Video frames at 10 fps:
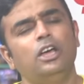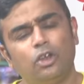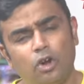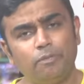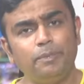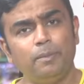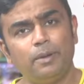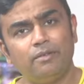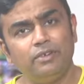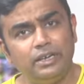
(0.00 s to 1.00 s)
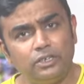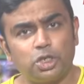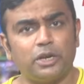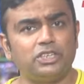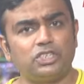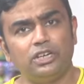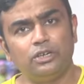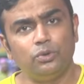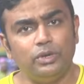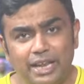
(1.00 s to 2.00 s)
A lot of people have linked Shreyas Iyer
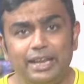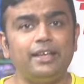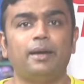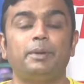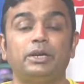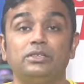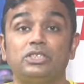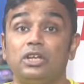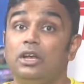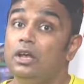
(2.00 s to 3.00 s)
to Delhi Capitals,